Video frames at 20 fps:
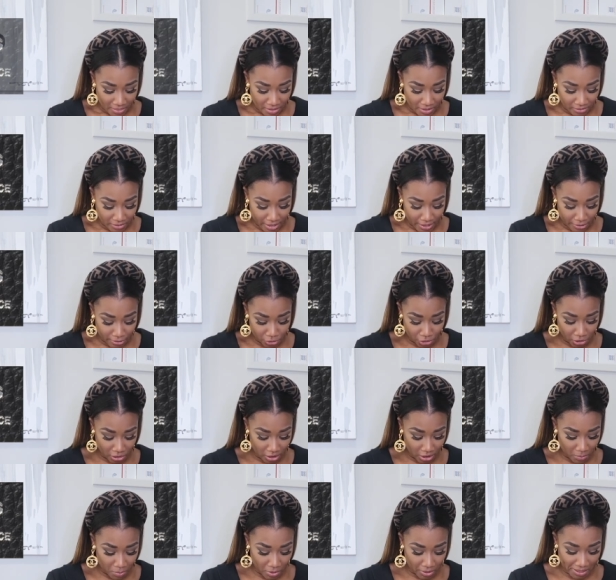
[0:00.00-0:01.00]
The letters should
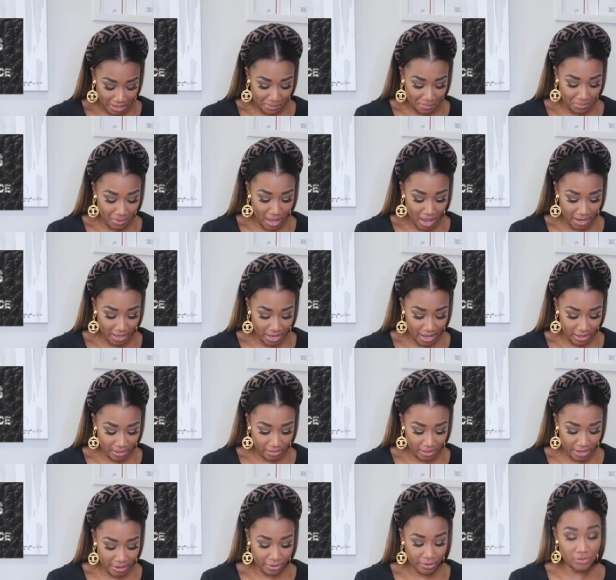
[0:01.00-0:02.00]
look more like block
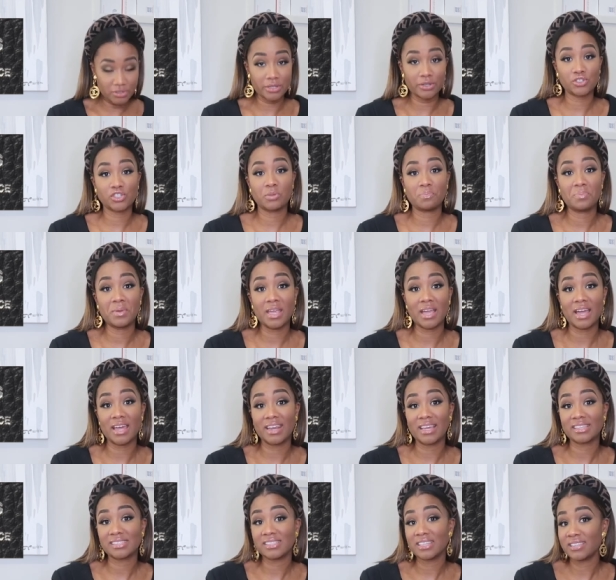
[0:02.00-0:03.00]
letters. There should be
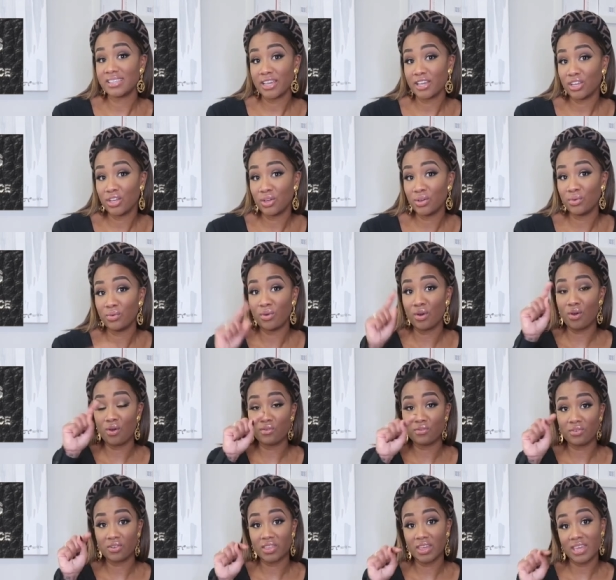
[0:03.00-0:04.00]
an accentique
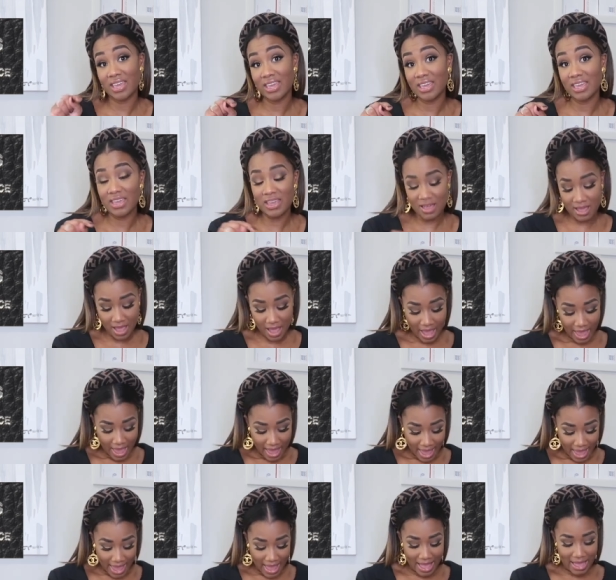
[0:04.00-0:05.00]
over the E,
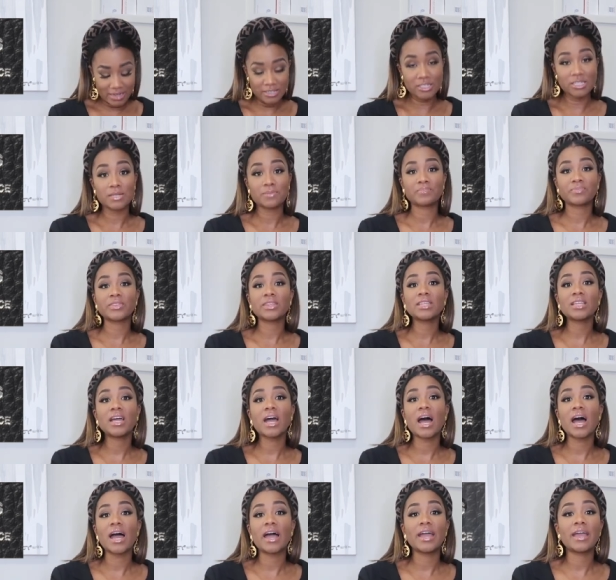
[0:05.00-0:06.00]
and
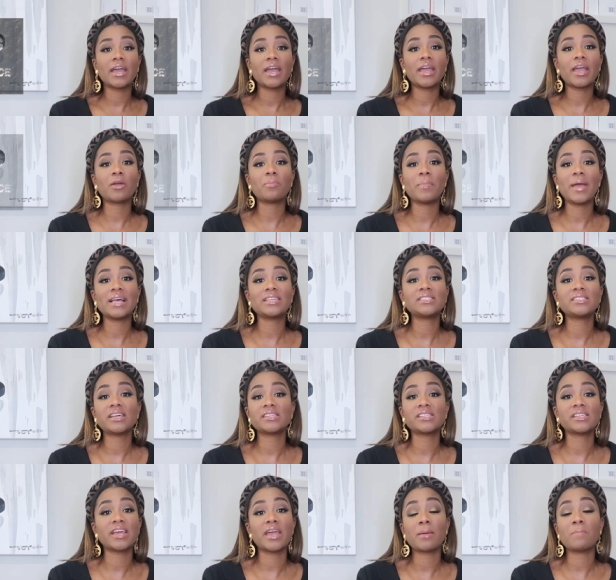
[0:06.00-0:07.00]
Hermes
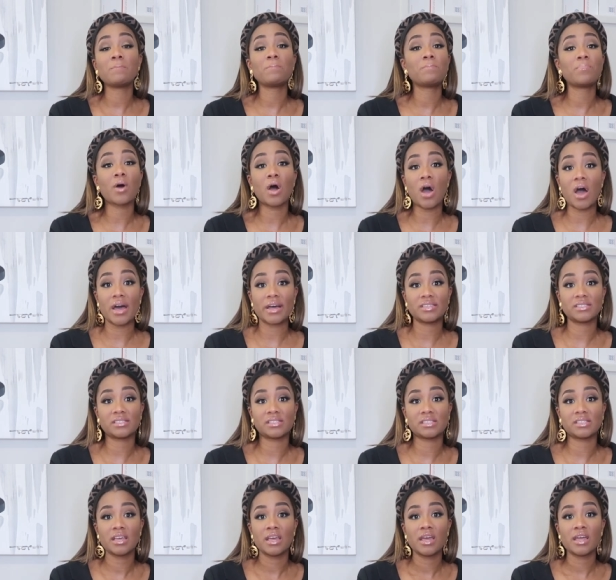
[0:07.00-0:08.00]
doesn't
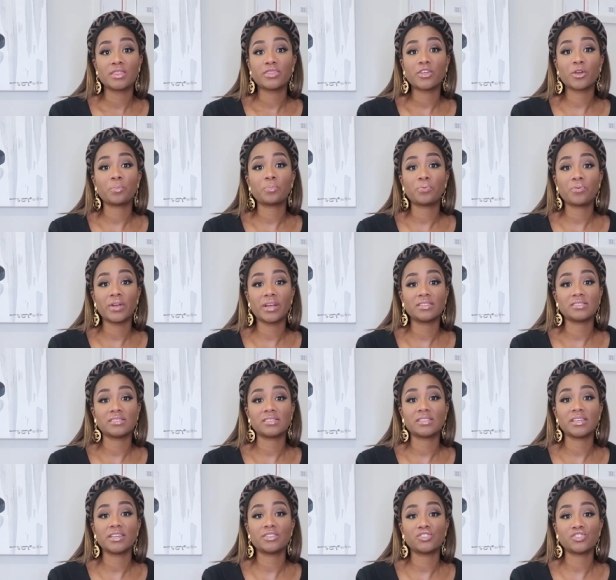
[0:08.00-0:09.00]
emboss their prints.
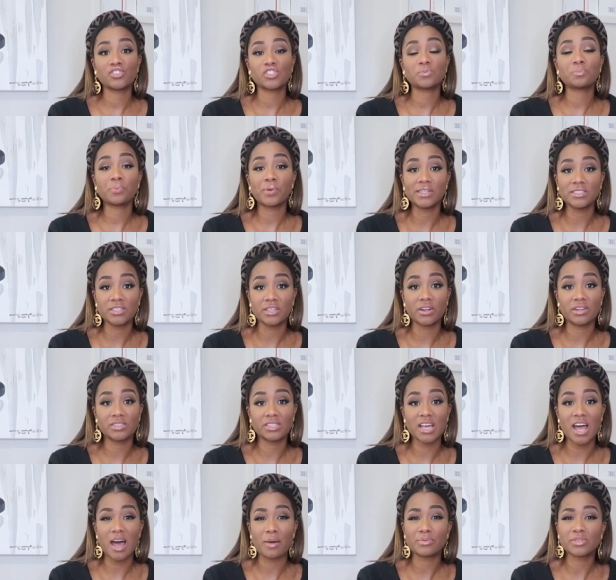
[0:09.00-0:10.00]
It's just printed on
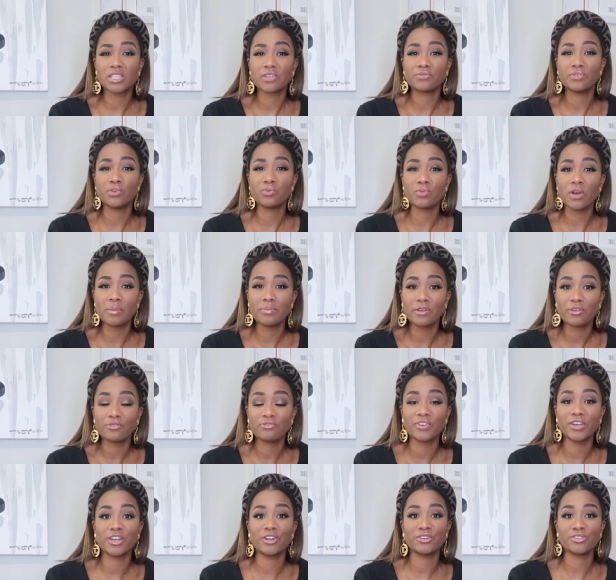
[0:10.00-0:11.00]
top. So if you rub your
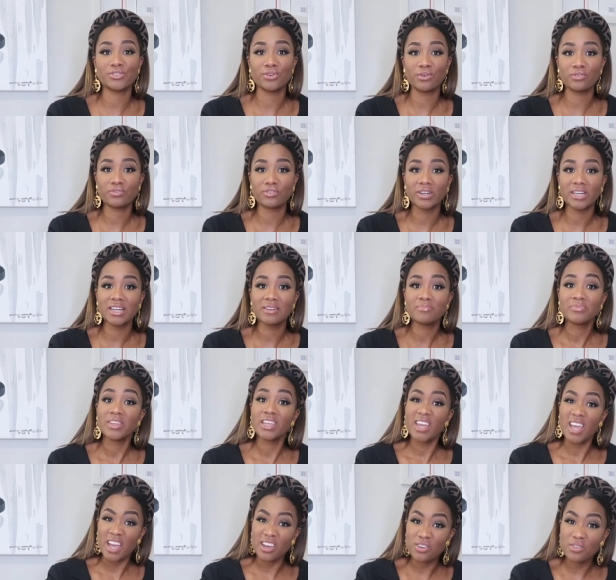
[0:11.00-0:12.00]
fingers over it
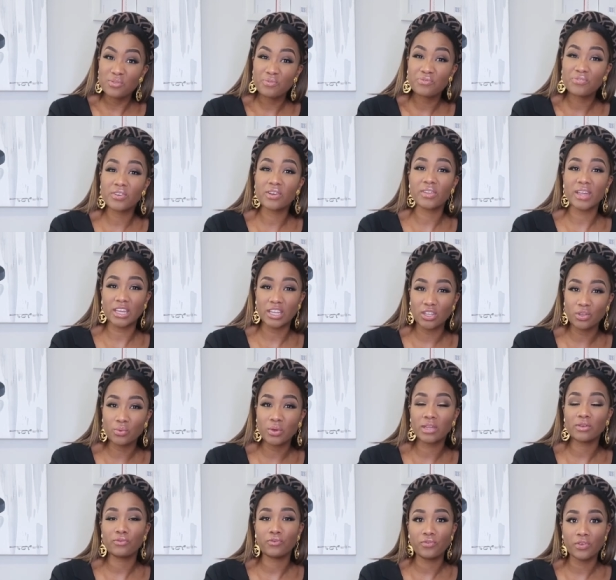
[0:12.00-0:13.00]
and you feel like you
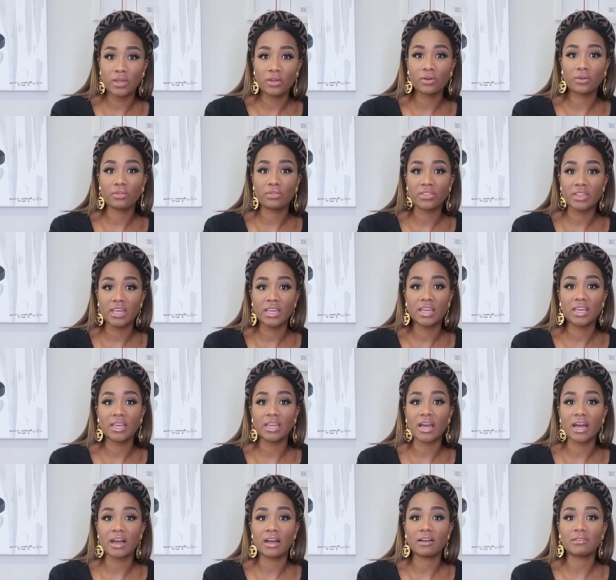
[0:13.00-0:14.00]
can feel
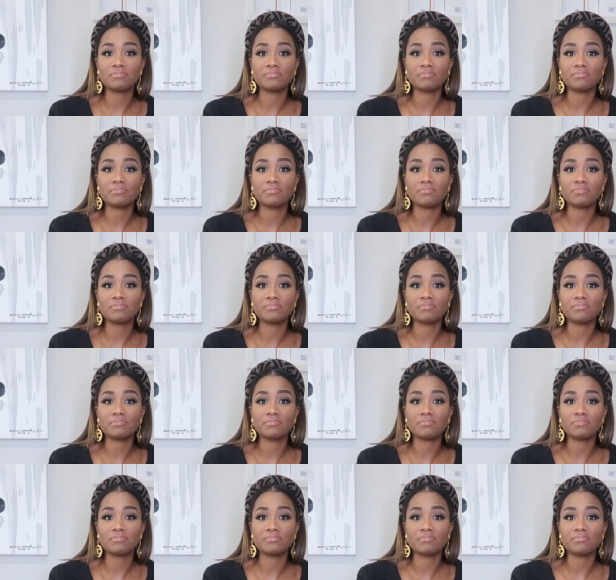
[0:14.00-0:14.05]
the